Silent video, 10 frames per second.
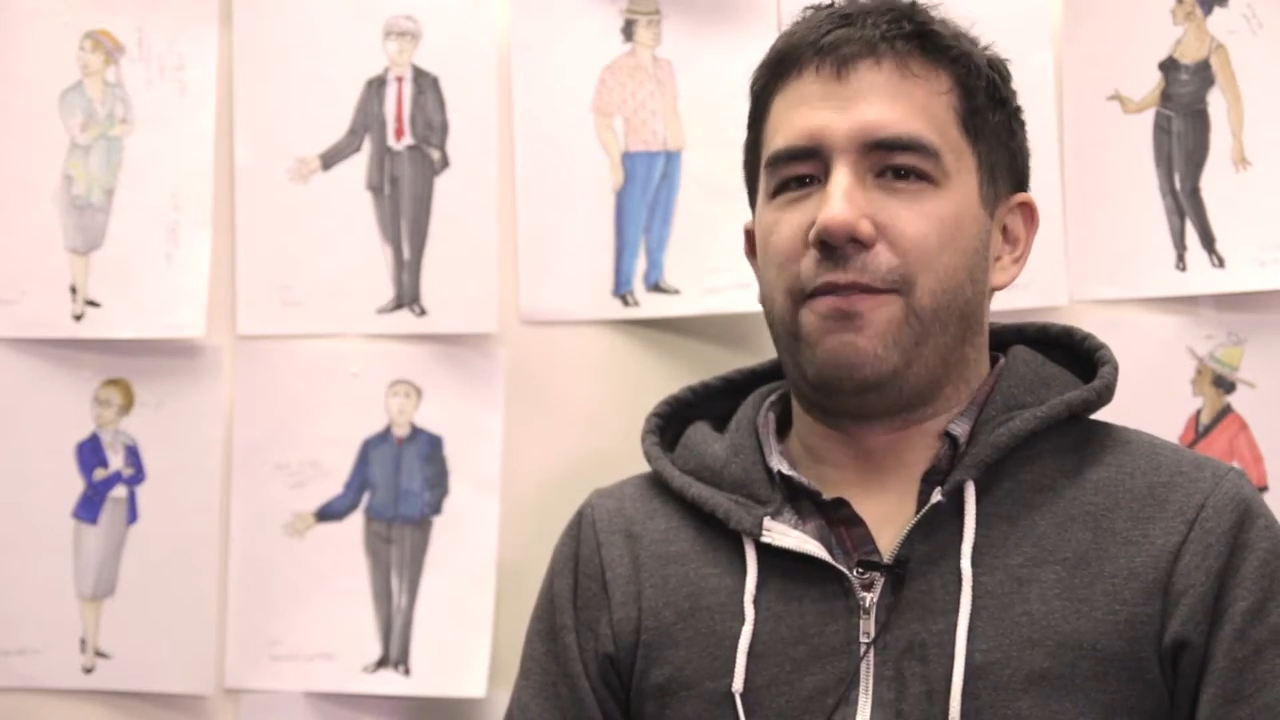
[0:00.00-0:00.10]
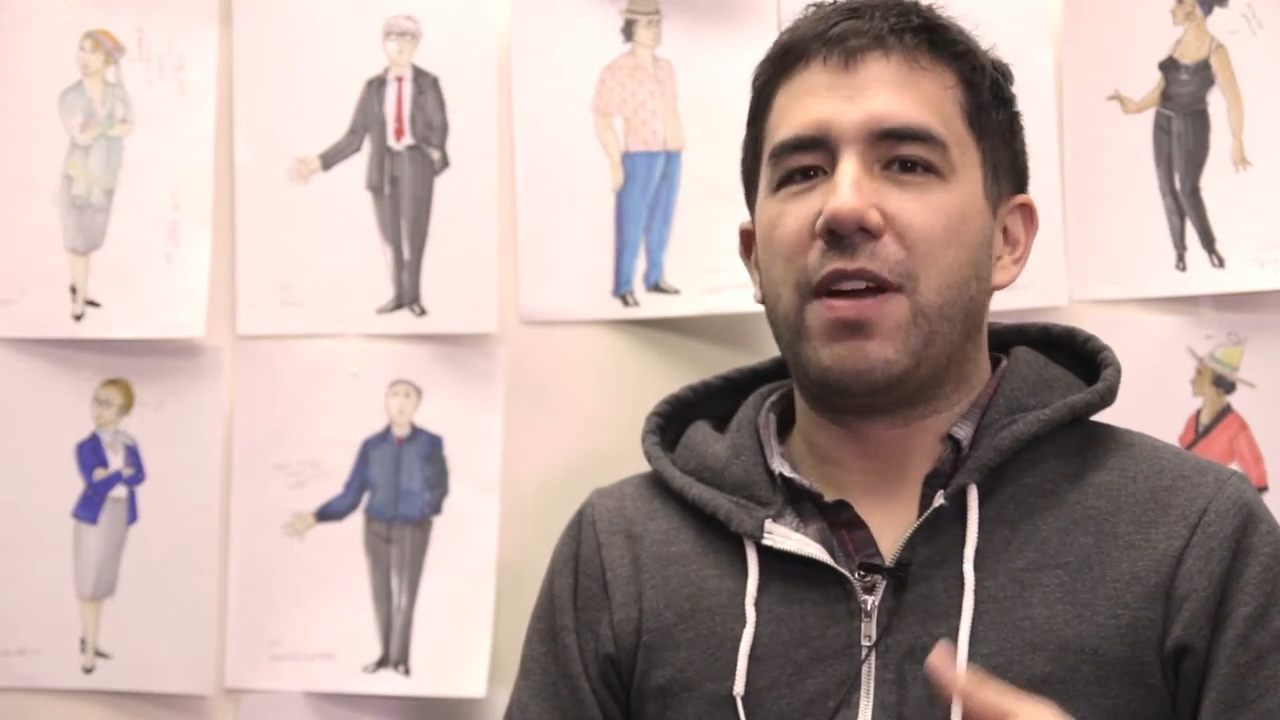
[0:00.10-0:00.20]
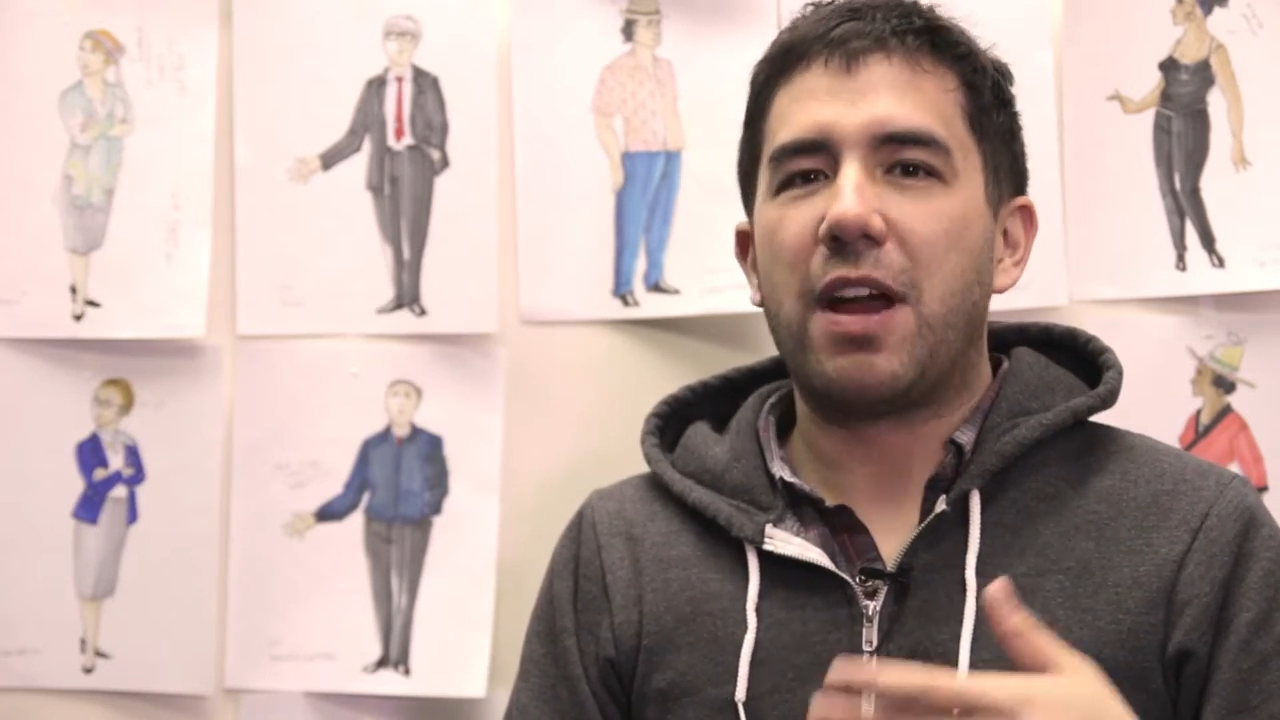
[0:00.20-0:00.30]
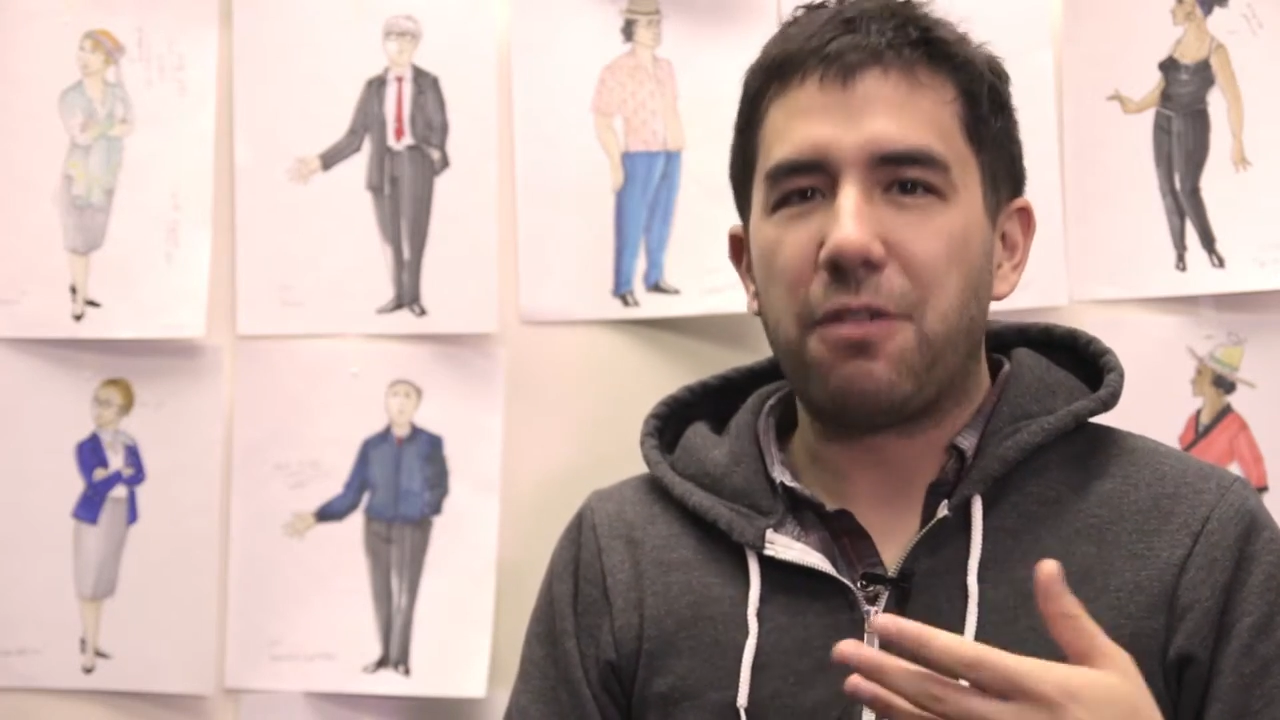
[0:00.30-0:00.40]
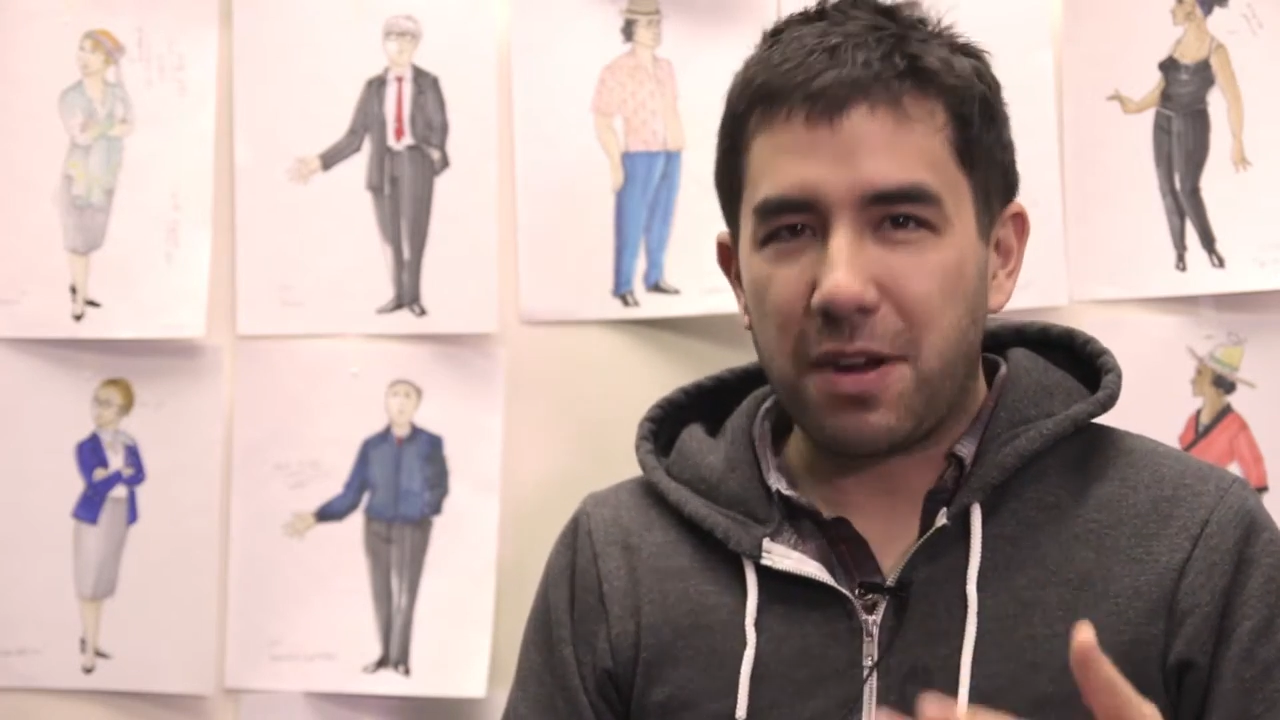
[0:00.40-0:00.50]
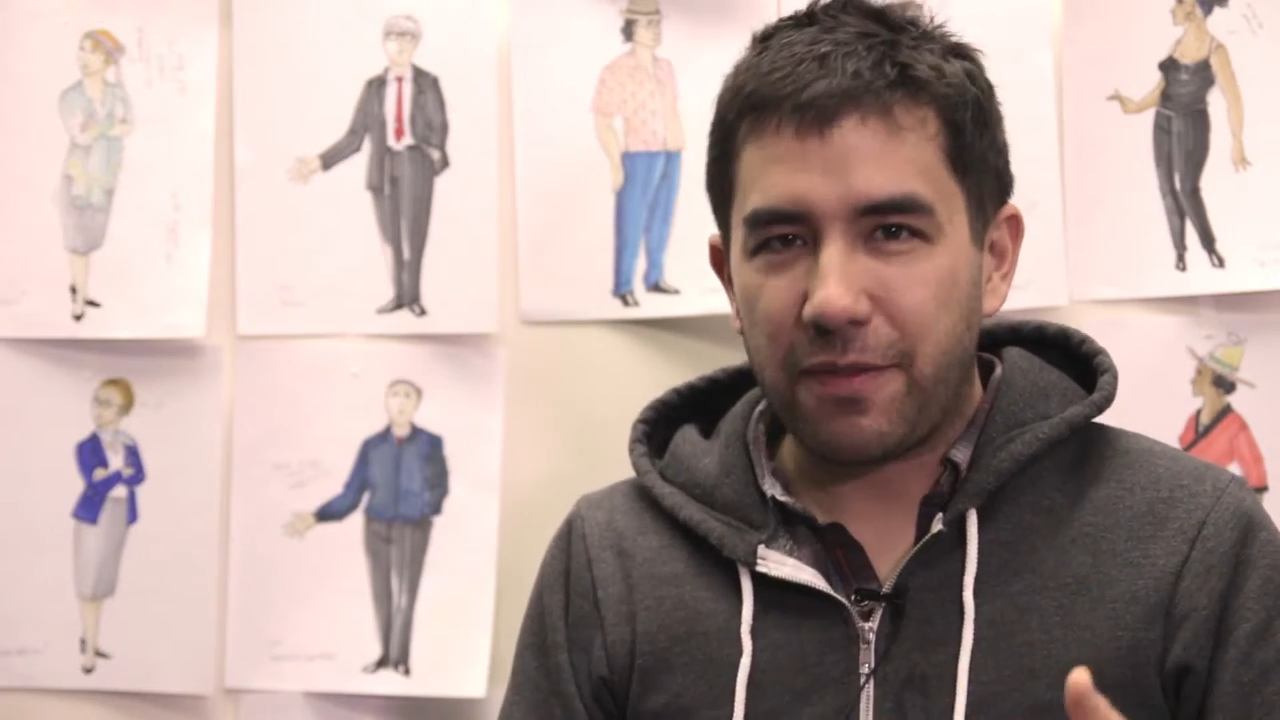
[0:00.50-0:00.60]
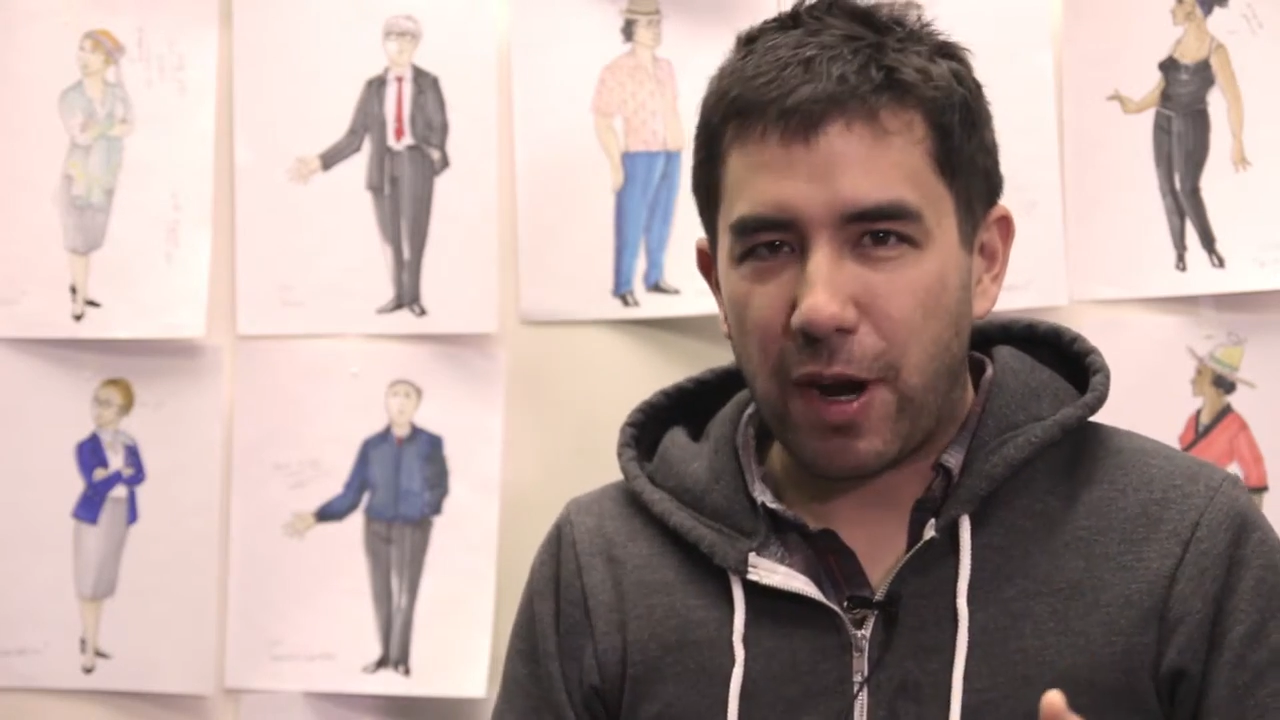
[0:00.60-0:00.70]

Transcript: very,